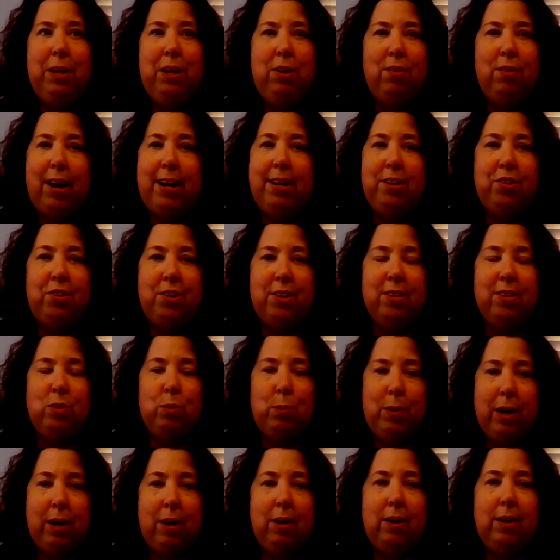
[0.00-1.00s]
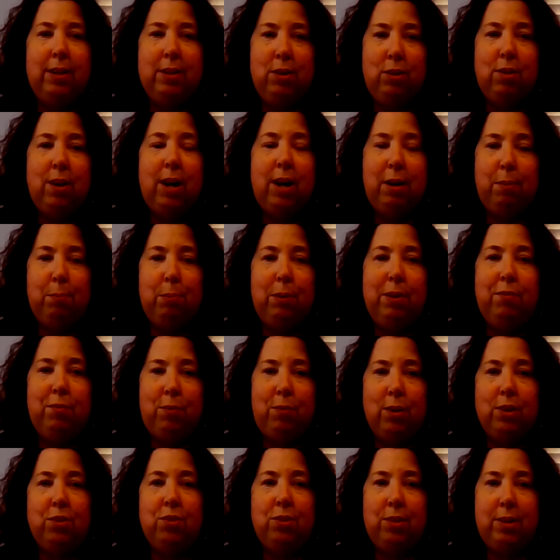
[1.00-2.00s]
gracious. We are incredibly
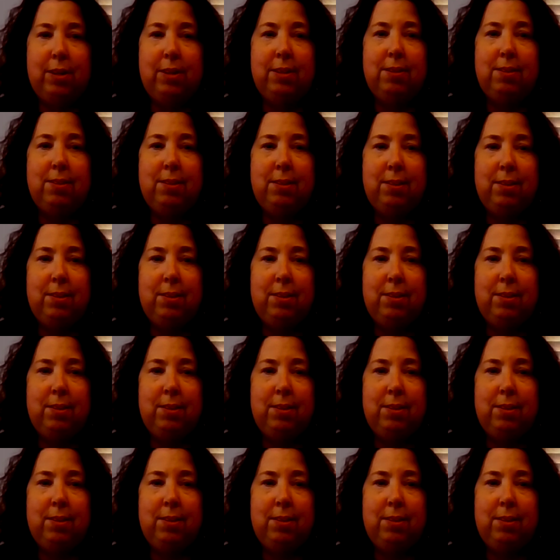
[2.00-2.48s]
fortunate.